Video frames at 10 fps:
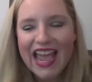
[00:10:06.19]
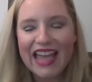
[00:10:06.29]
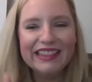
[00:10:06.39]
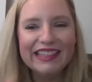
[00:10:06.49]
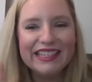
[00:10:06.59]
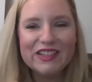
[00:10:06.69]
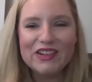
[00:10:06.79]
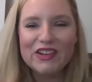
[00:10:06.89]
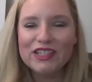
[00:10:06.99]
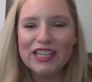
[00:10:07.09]
And
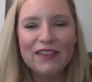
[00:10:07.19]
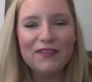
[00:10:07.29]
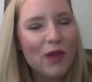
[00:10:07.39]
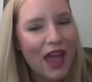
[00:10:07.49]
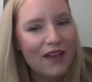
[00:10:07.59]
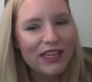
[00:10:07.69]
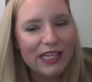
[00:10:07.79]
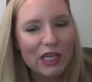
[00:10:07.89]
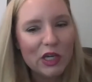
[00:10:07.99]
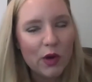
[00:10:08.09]
listeners, if you have
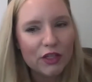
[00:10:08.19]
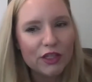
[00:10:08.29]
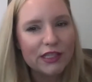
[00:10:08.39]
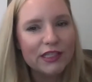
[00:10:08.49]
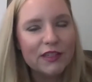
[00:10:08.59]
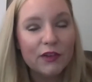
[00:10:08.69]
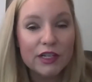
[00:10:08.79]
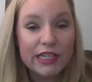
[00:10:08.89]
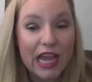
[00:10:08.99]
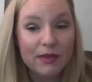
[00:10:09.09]
any questions for
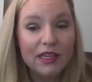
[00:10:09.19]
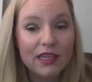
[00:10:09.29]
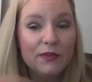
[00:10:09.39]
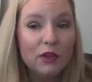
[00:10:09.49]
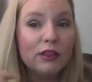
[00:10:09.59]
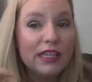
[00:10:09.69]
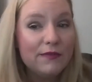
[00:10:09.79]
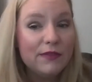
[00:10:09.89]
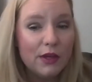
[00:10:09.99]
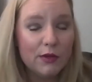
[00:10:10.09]
Debbie, if you'll
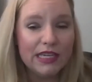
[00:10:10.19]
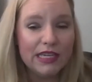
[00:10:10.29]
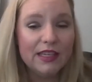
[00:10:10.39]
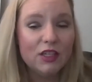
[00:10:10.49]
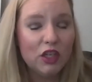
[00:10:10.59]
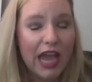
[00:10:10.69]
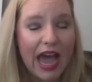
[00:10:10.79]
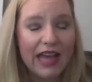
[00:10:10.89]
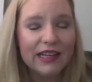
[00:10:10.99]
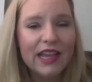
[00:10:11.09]
leave those in the
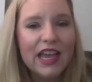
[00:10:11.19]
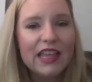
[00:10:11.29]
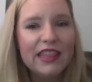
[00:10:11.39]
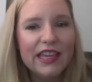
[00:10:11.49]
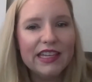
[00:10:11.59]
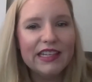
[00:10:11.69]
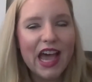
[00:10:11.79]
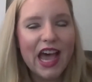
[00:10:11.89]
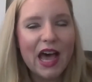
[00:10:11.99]
chat, then